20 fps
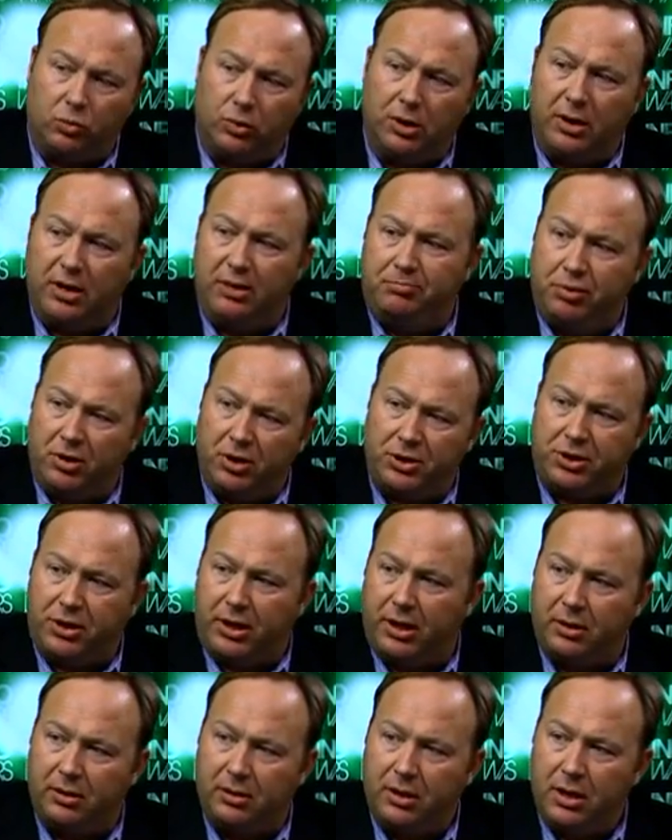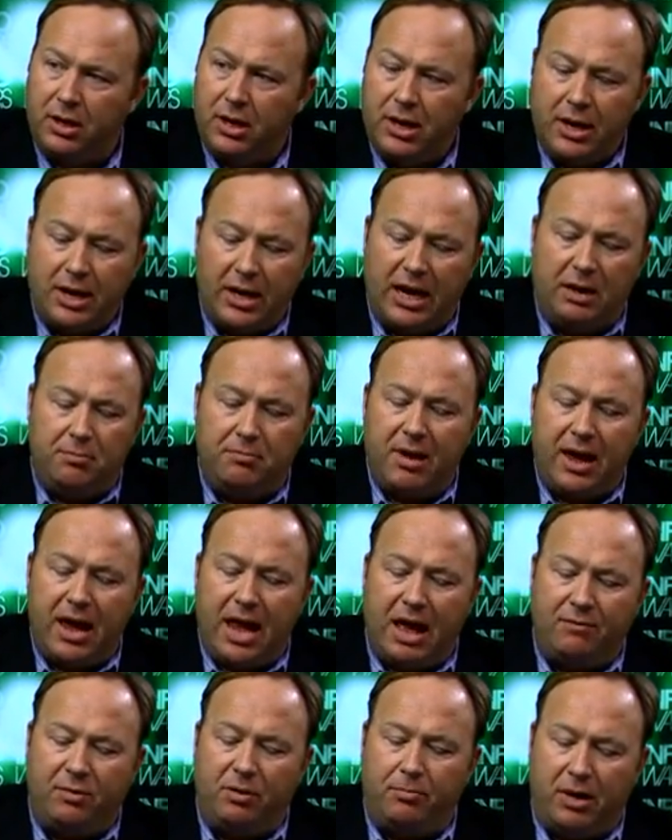are really pushing, it may
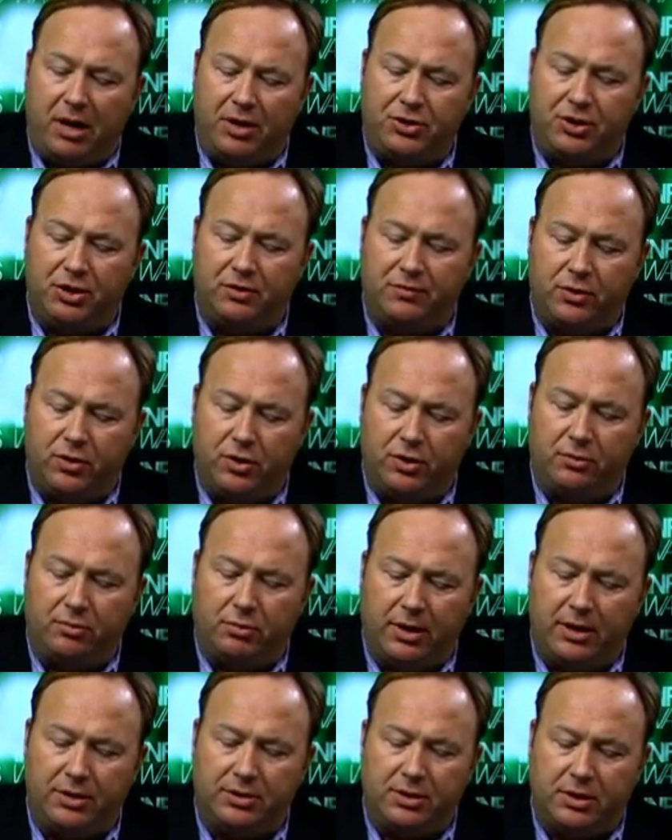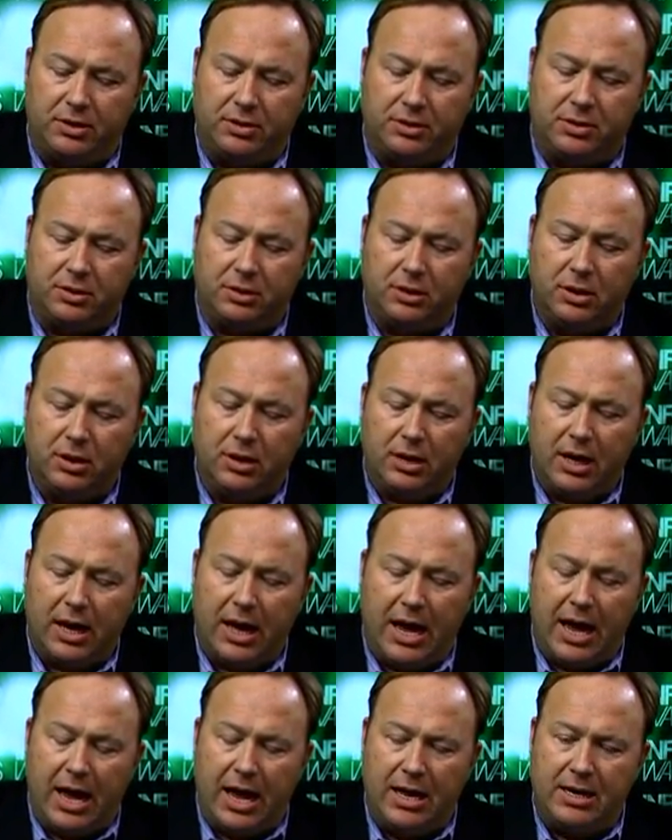have a bunch of good reasons
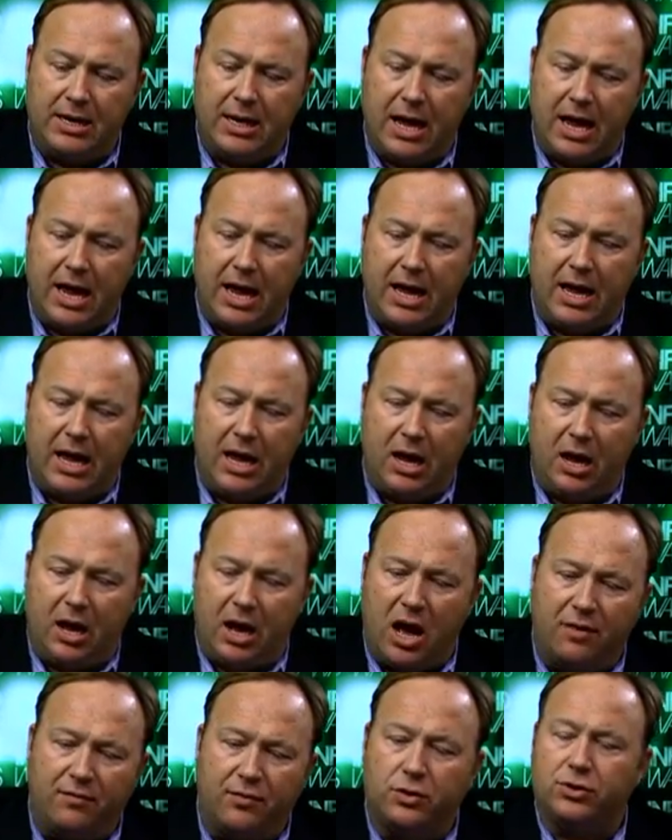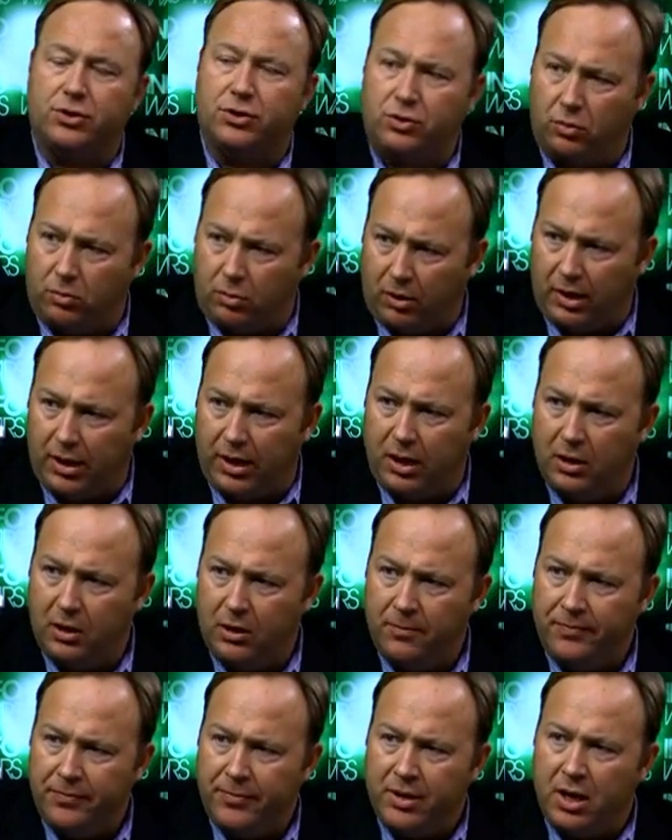and a cover story
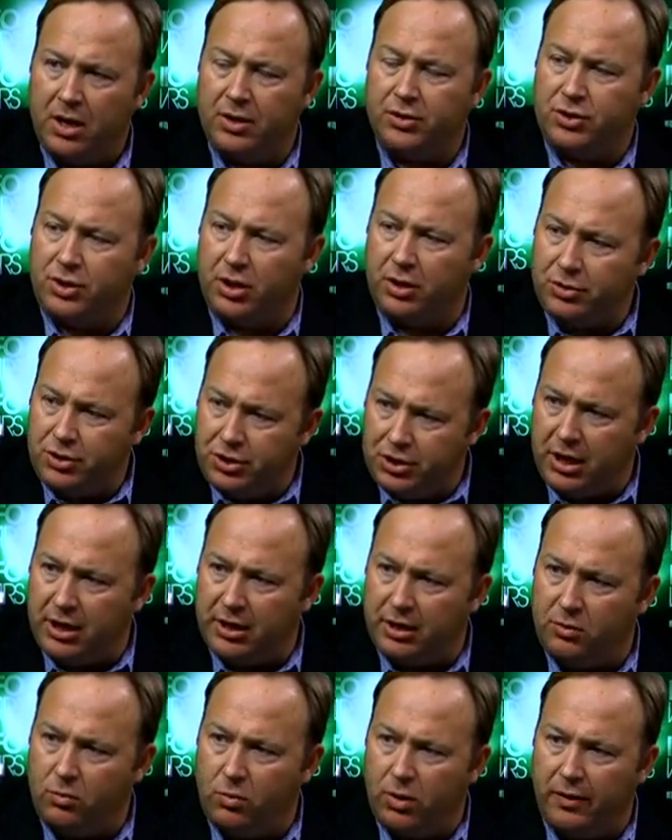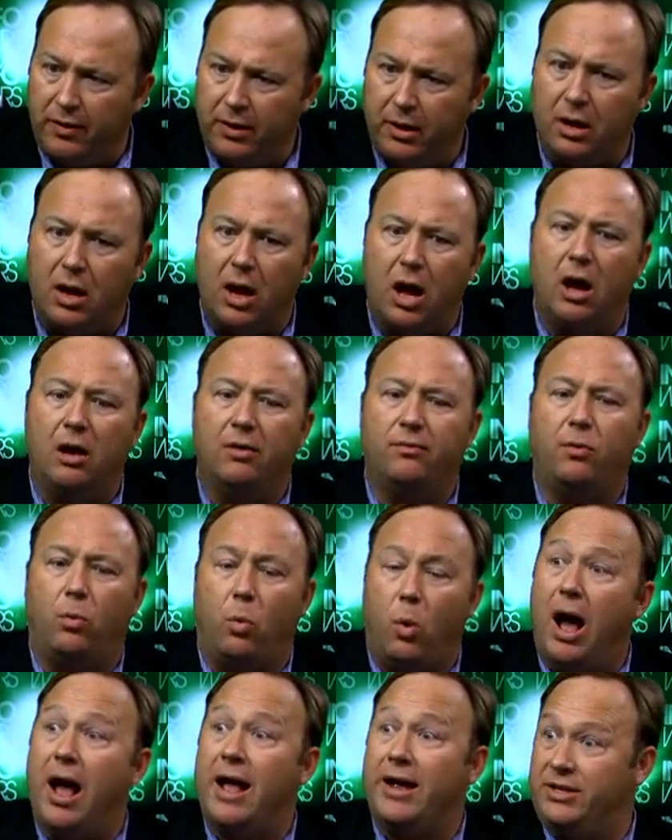associated with it of
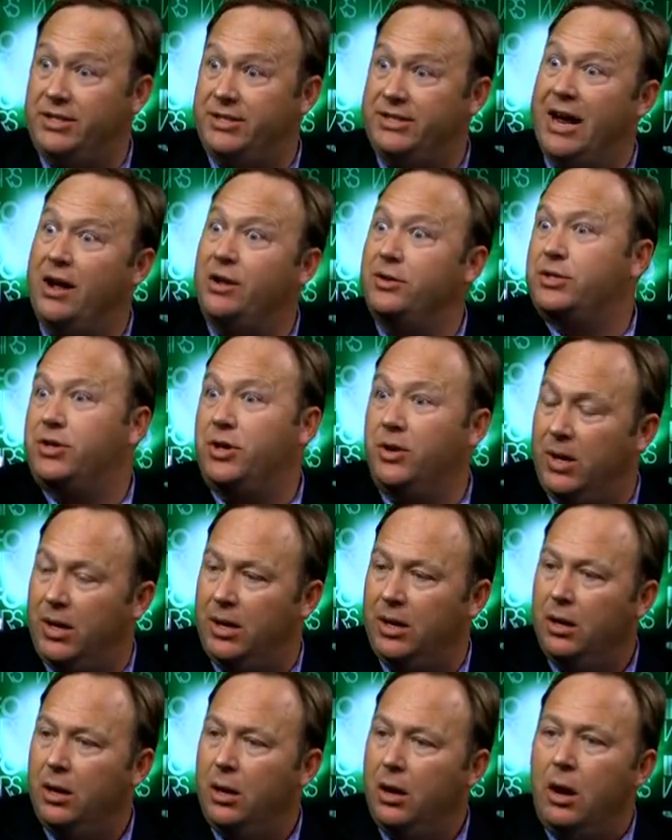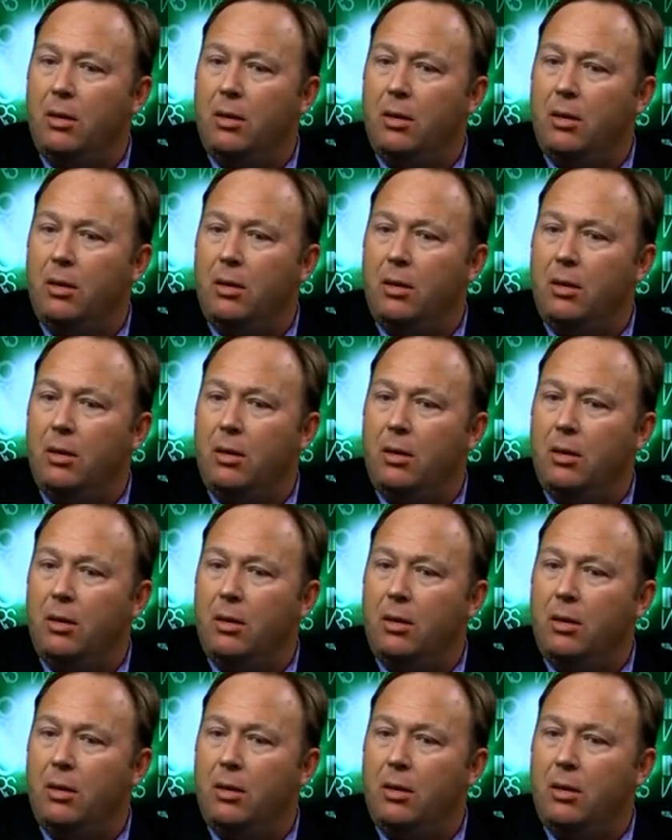why it sounds good.